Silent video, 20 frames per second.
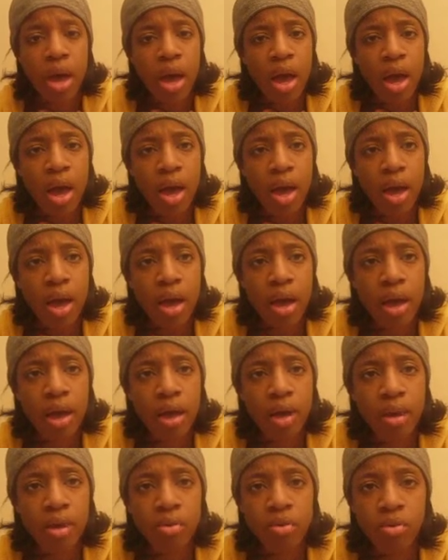
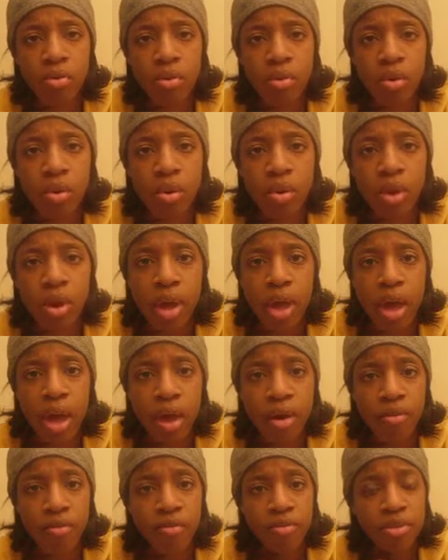I
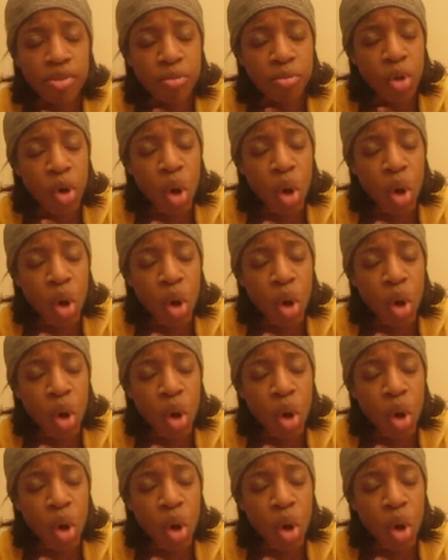have some